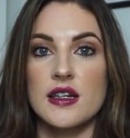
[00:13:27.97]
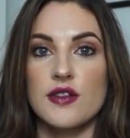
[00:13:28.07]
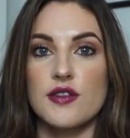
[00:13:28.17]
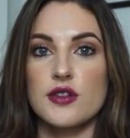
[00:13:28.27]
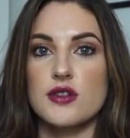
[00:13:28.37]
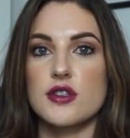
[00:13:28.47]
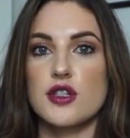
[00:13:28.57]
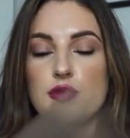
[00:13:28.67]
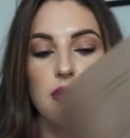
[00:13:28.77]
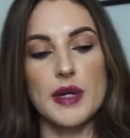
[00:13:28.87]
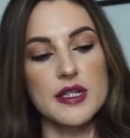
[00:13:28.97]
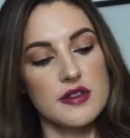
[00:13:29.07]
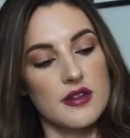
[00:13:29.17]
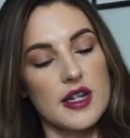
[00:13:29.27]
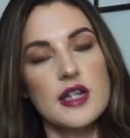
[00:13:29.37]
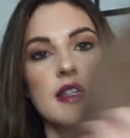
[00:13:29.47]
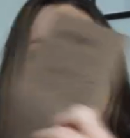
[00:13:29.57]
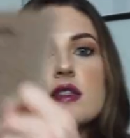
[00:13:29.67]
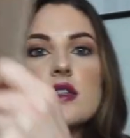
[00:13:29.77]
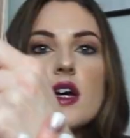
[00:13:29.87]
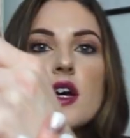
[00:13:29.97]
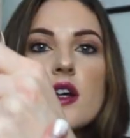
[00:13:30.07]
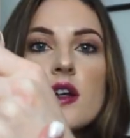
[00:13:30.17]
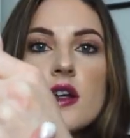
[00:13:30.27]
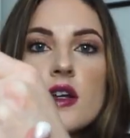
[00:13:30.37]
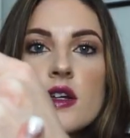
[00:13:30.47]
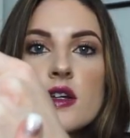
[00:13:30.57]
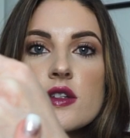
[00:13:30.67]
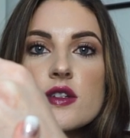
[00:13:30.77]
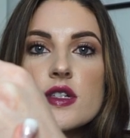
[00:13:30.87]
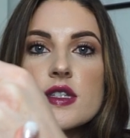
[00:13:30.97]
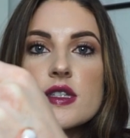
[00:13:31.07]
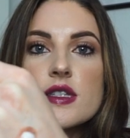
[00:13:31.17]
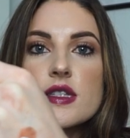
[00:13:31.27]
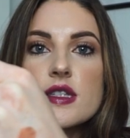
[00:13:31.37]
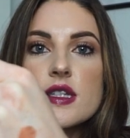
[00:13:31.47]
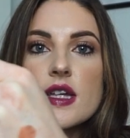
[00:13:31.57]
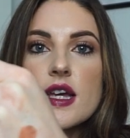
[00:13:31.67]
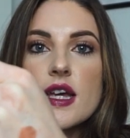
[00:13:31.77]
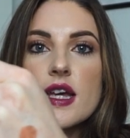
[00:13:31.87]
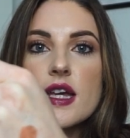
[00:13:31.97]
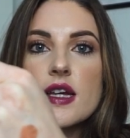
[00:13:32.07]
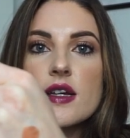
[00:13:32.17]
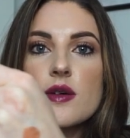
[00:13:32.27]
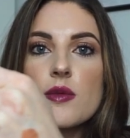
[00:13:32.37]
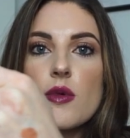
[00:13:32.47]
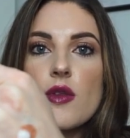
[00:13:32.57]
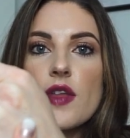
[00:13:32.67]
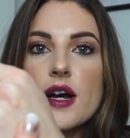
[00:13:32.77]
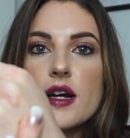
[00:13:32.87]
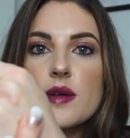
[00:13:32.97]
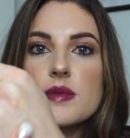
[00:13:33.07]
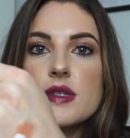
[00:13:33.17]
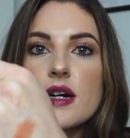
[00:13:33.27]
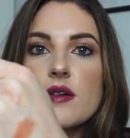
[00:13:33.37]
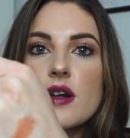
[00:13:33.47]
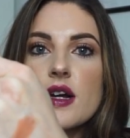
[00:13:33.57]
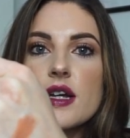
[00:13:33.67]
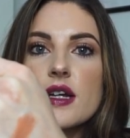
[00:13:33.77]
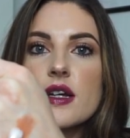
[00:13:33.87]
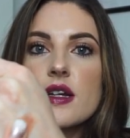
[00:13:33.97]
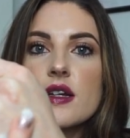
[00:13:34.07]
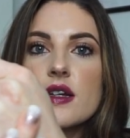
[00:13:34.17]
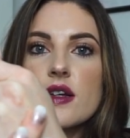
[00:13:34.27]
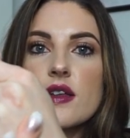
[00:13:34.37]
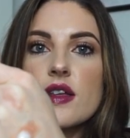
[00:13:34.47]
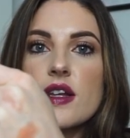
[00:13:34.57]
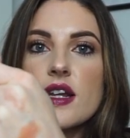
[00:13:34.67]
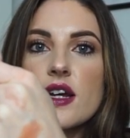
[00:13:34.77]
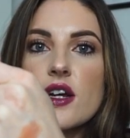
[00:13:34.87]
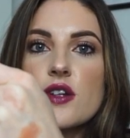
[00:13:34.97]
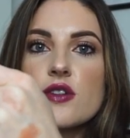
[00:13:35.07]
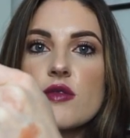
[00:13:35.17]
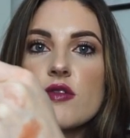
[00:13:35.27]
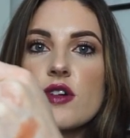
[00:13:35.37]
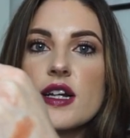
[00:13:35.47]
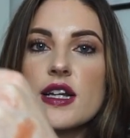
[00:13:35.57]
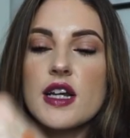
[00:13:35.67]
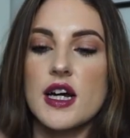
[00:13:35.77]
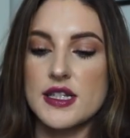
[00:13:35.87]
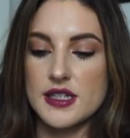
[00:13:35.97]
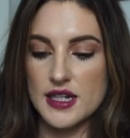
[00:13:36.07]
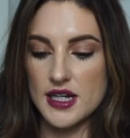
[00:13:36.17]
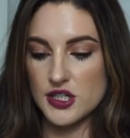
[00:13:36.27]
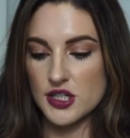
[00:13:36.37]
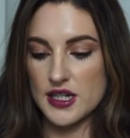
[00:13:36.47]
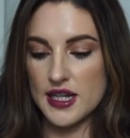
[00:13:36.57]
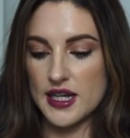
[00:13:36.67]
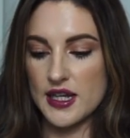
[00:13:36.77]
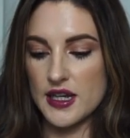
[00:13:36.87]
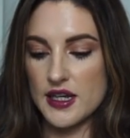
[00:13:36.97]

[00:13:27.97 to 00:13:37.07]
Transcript: Feels super buttery. So, just see what that comes out like. And that goes on really nice, and actually,